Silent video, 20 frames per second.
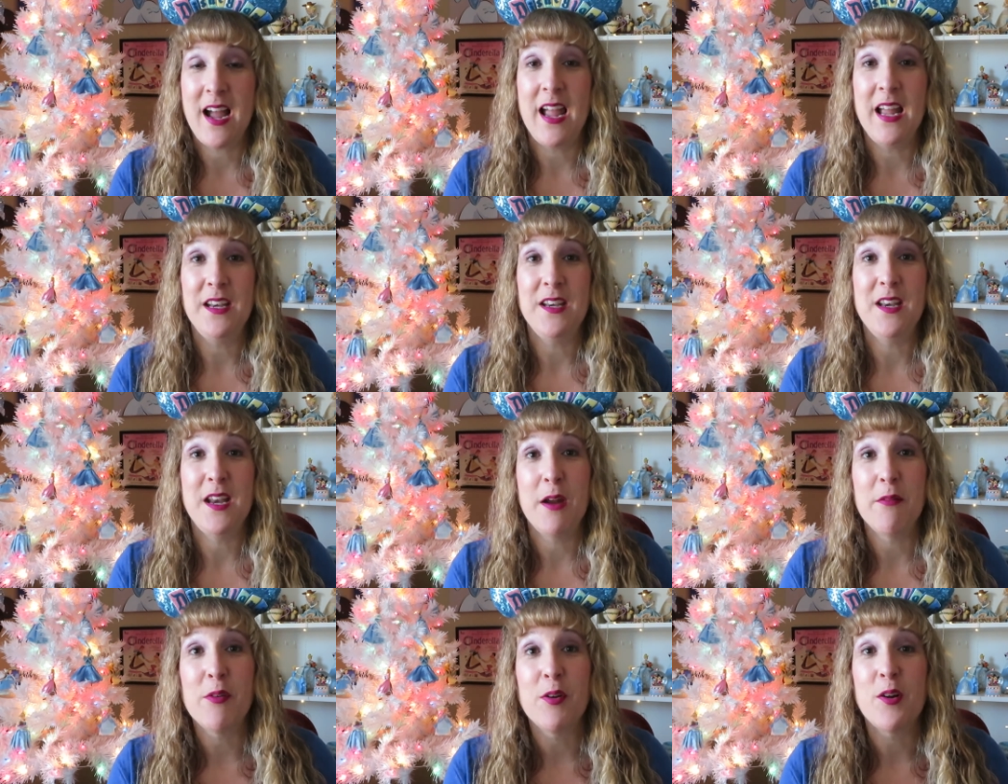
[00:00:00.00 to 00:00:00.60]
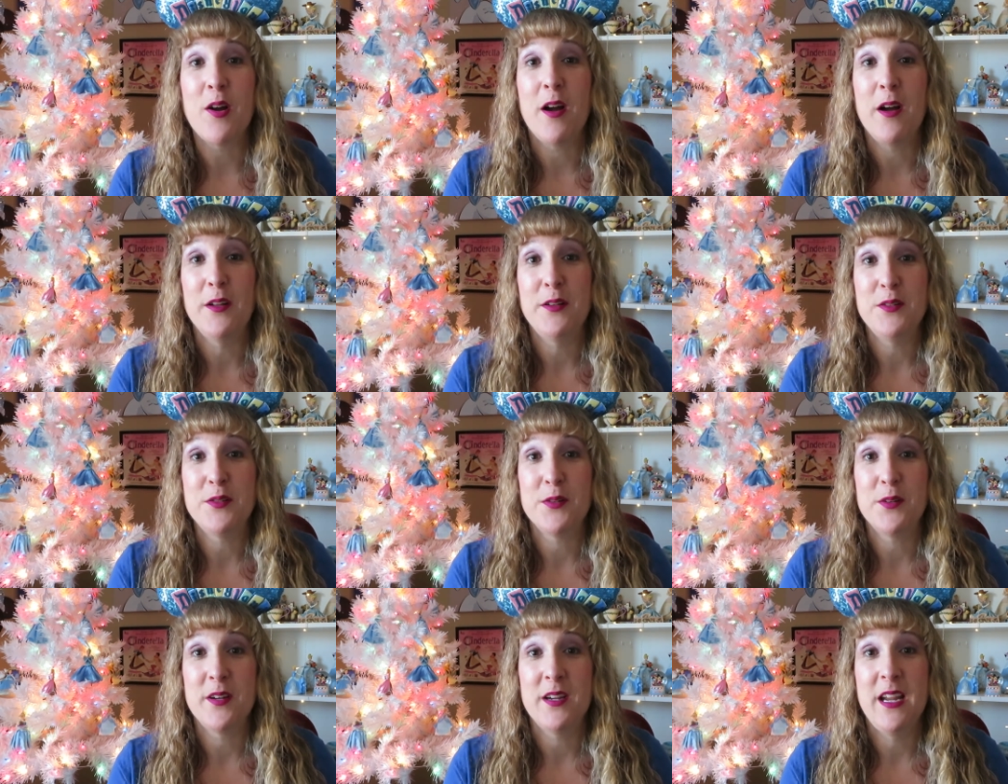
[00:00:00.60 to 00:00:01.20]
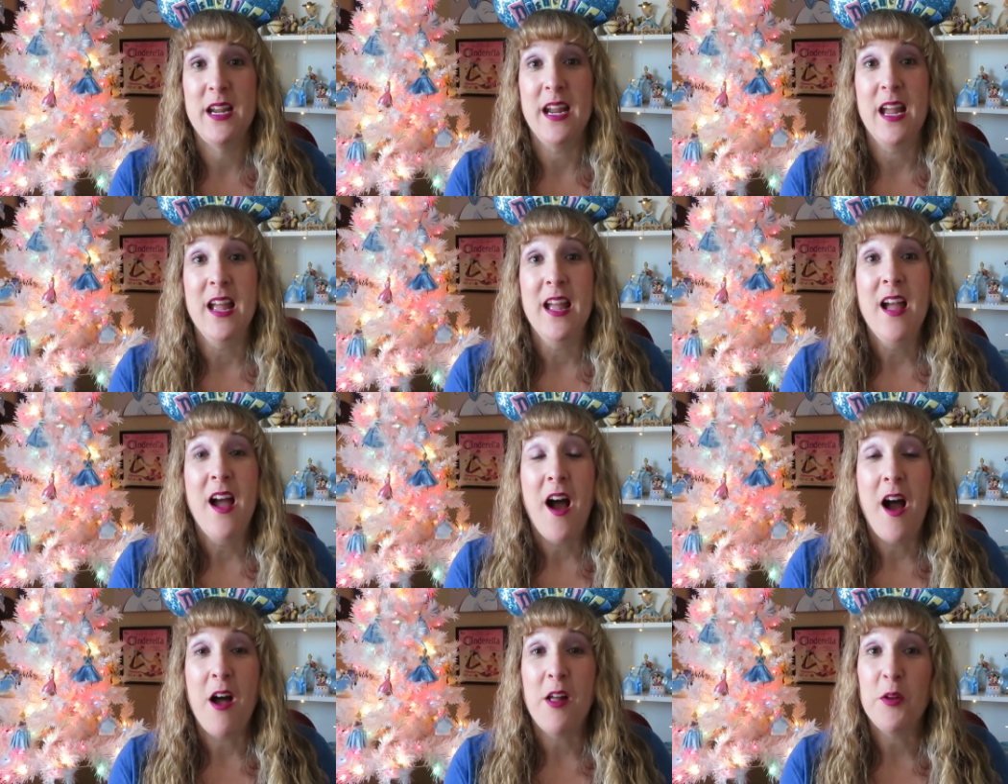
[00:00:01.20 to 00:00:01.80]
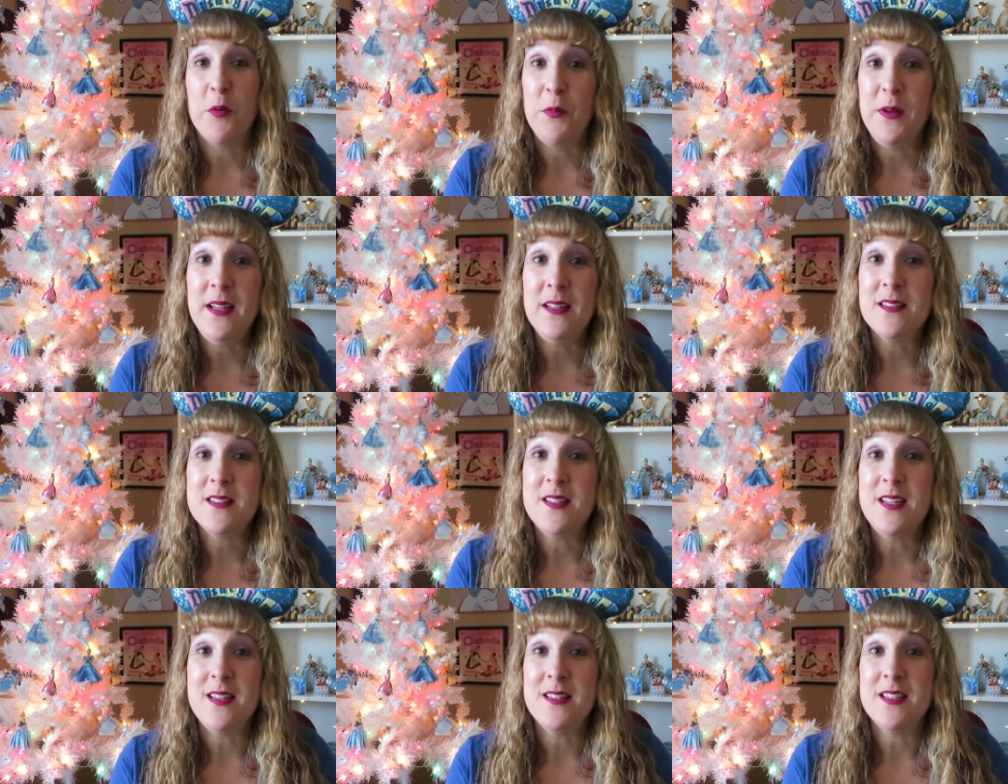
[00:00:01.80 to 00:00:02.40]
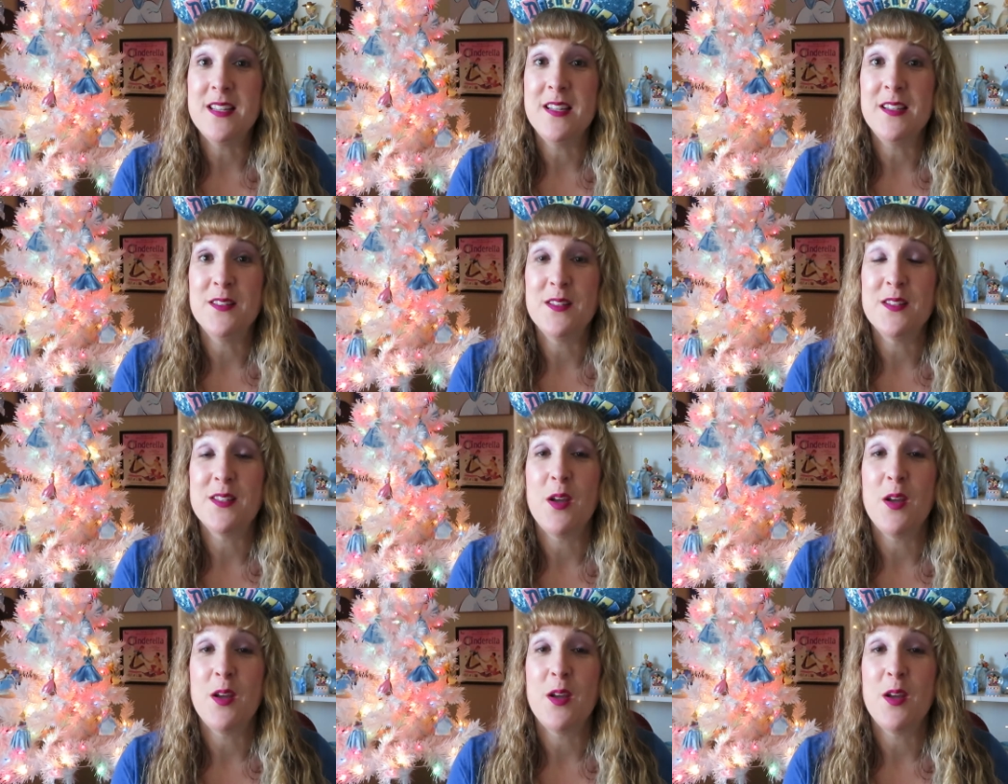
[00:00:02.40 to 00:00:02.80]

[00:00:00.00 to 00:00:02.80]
I had never gone during Halloween season,